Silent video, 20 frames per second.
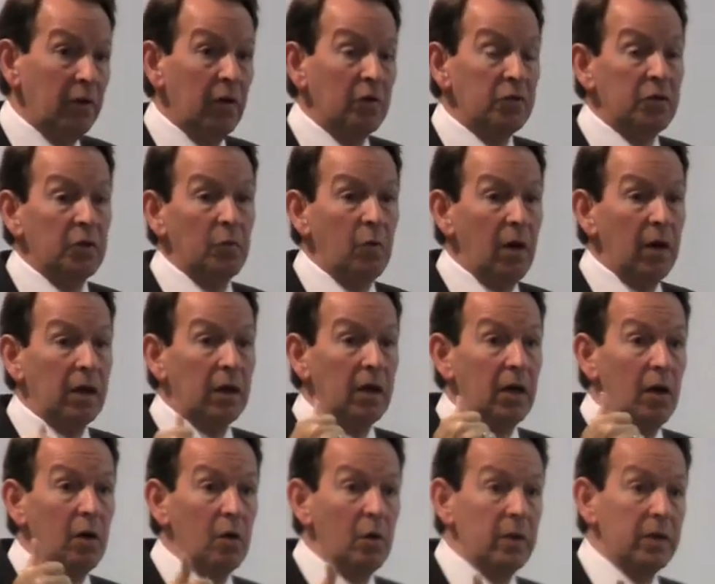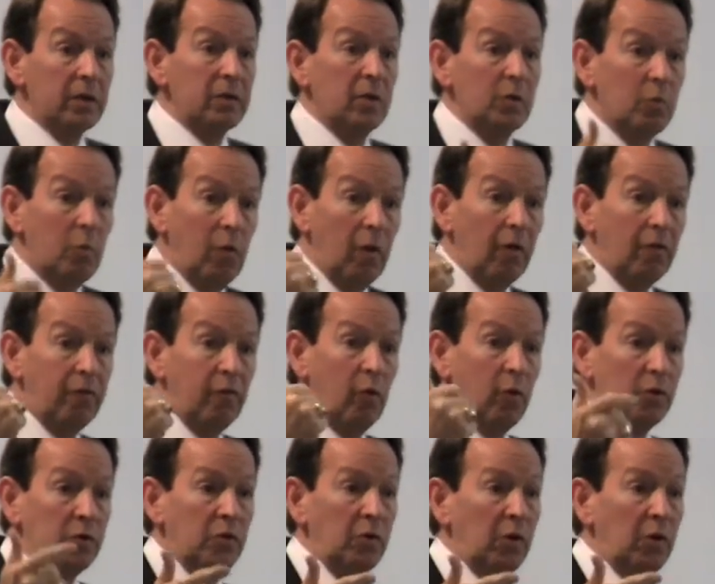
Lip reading: those who want to go into the workforce,